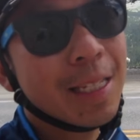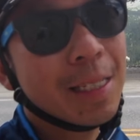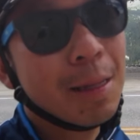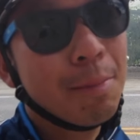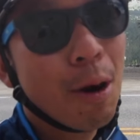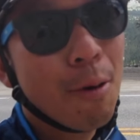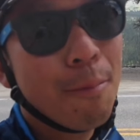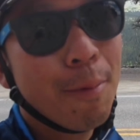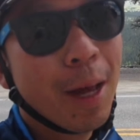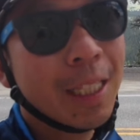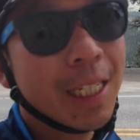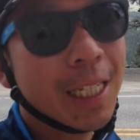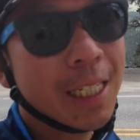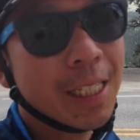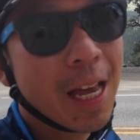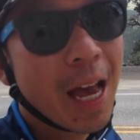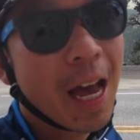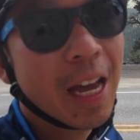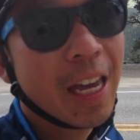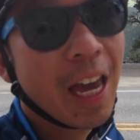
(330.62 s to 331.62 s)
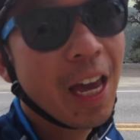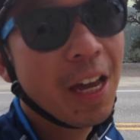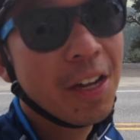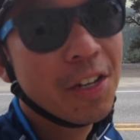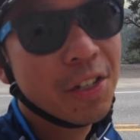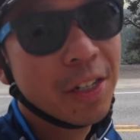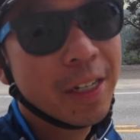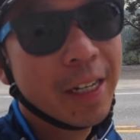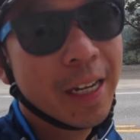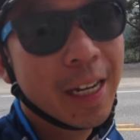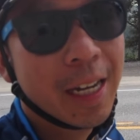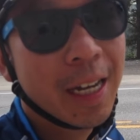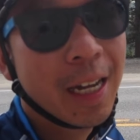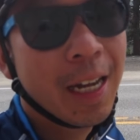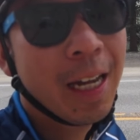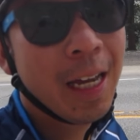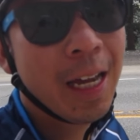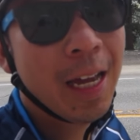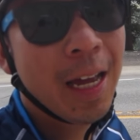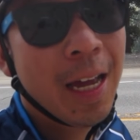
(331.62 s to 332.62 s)
this momentous occasion.
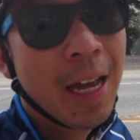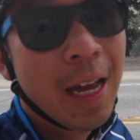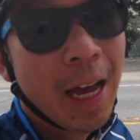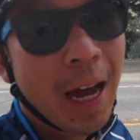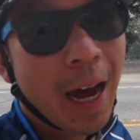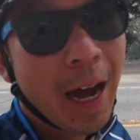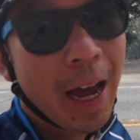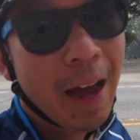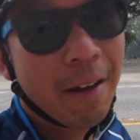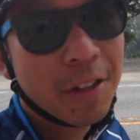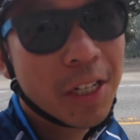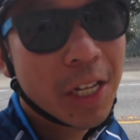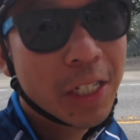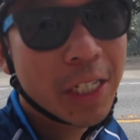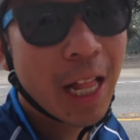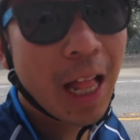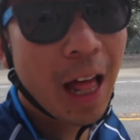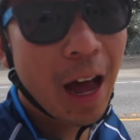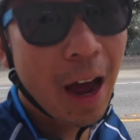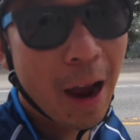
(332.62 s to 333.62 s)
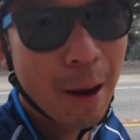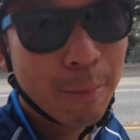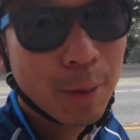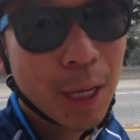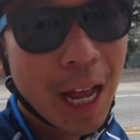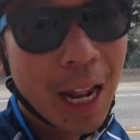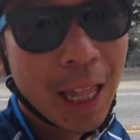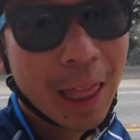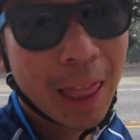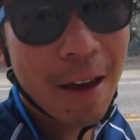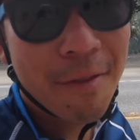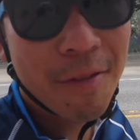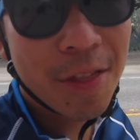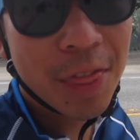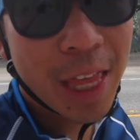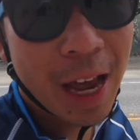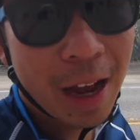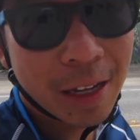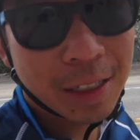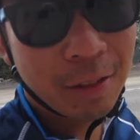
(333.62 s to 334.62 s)
I have just climbed
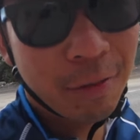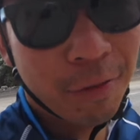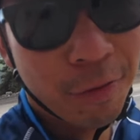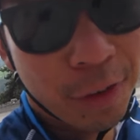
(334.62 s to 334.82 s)
11,000